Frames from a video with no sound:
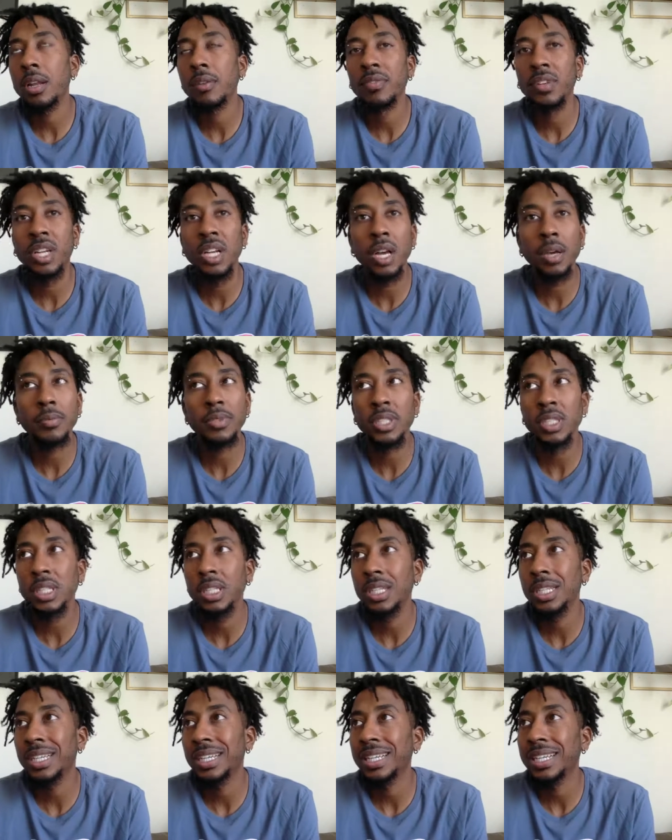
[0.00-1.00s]
of
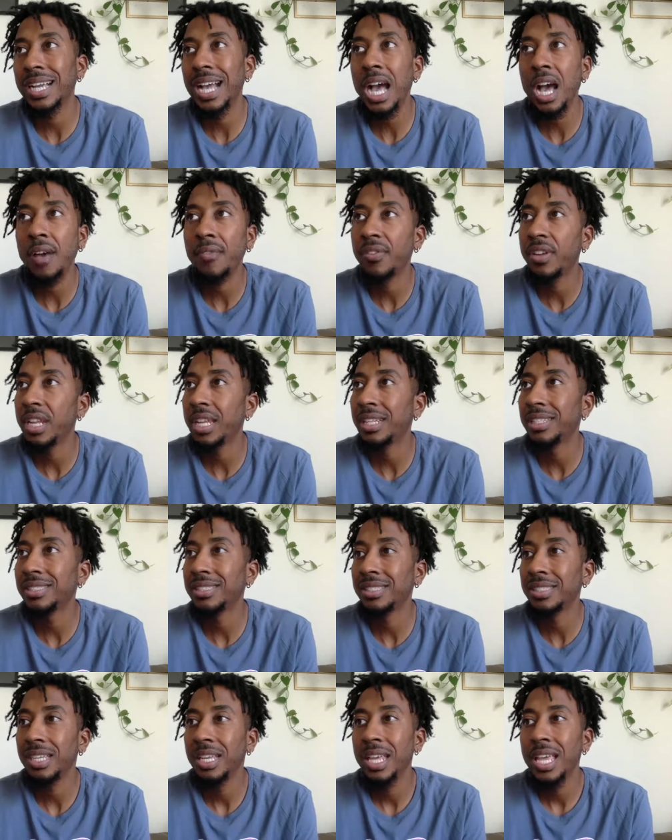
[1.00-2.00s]
gumption and
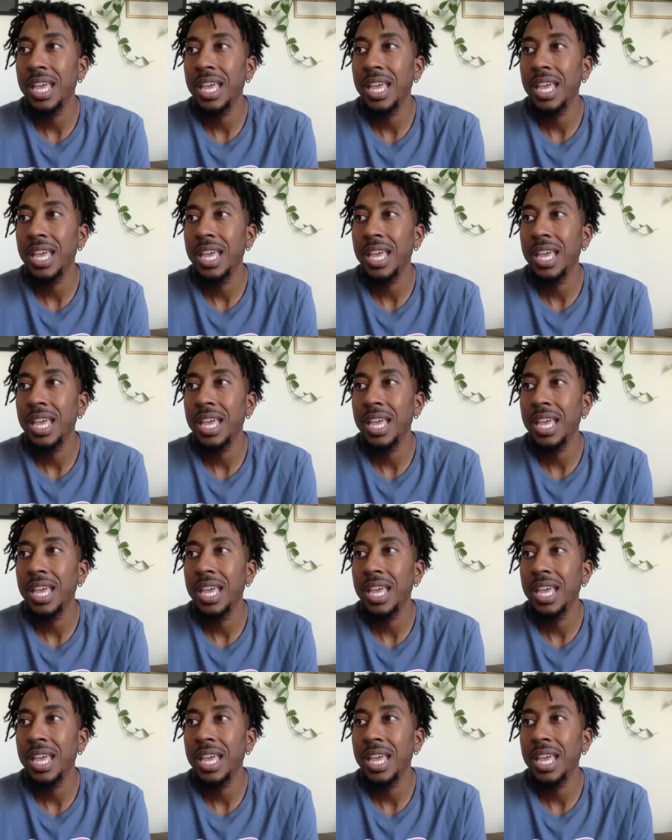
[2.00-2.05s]
confidence